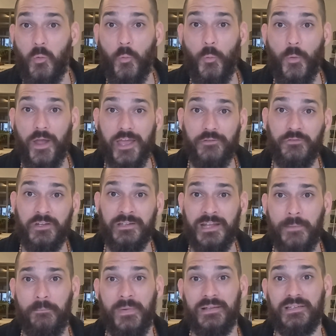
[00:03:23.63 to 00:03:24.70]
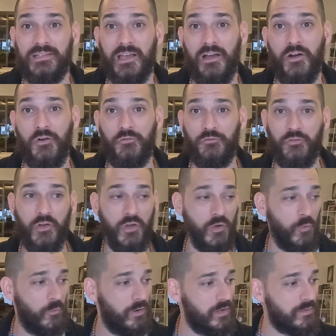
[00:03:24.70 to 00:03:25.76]
waving at myself,
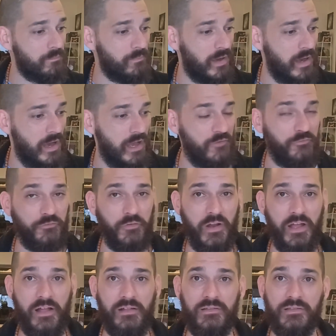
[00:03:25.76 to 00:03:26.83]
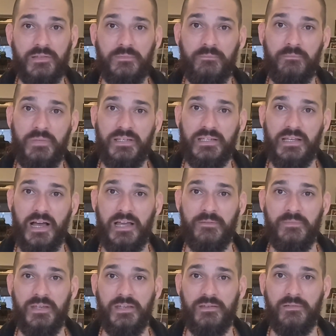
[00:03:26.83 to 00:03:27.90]
with my friends beside
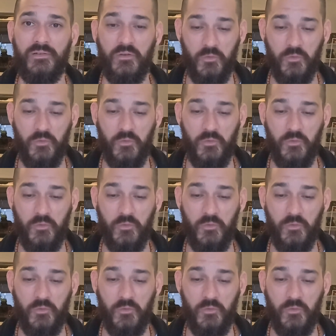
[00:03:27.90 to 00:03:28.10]
me,